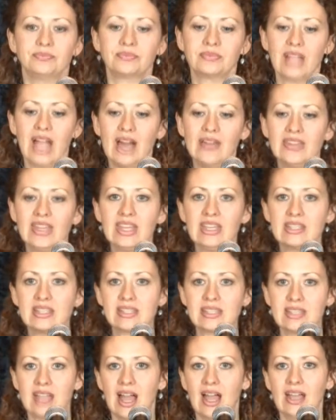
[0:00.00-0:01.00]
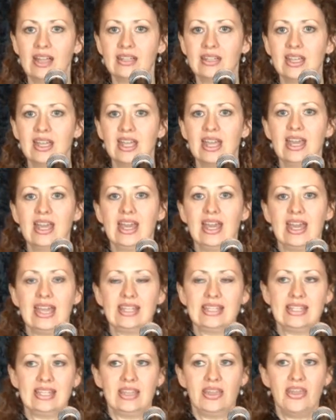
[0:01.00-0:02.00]
on the inside, it
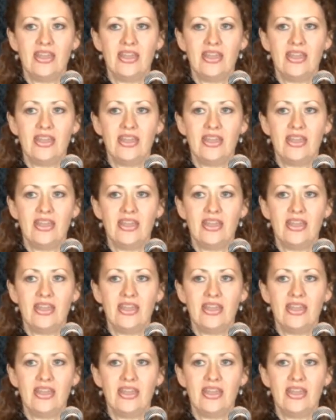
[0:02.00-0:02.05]
said,